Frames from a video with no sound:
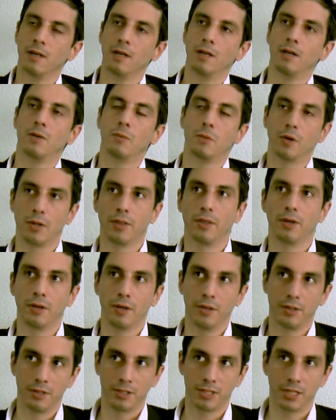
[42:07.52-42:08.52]
Uh, well,
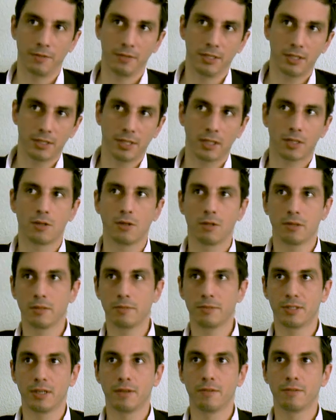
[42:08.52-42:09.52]
the, the Chavista call
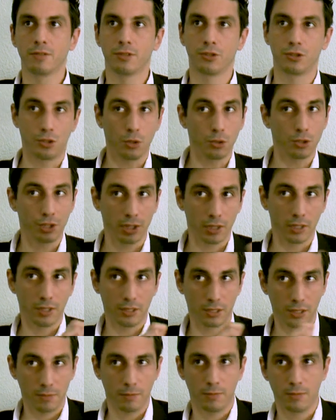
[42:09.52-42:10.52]
themselves the
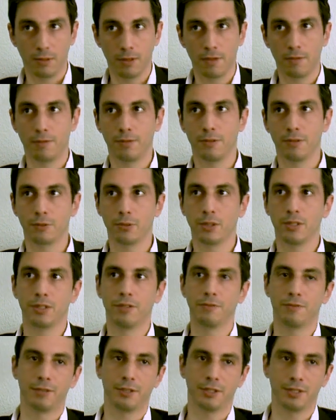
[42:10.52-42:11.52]
socialism of the
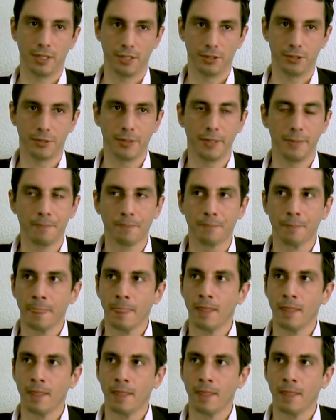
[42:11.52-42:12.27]
21st century.